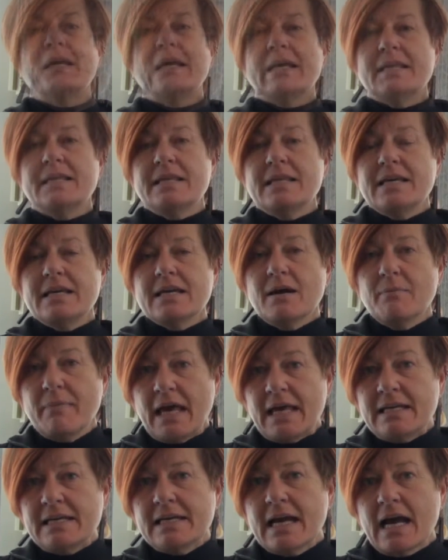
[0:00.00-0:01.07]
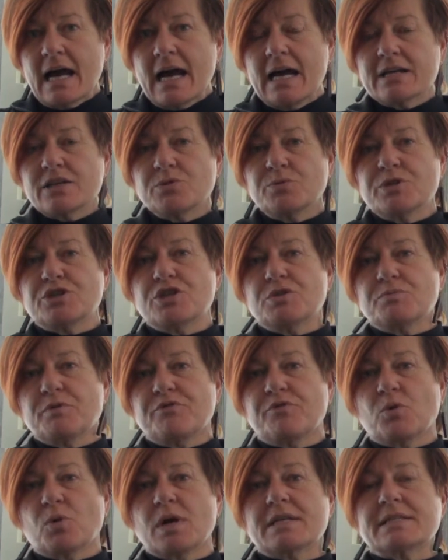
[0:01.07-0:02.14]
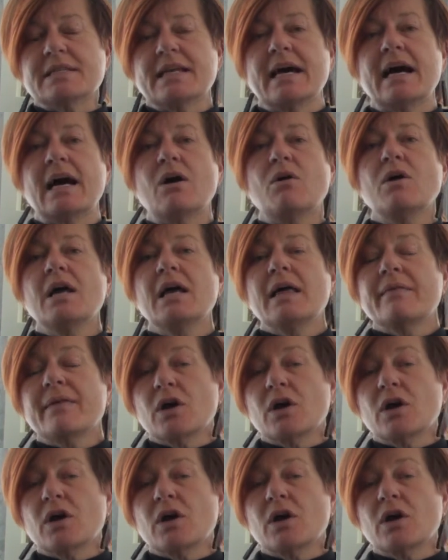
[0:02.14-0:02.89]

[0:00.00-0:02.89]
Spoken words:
In the amending act, which is before us now,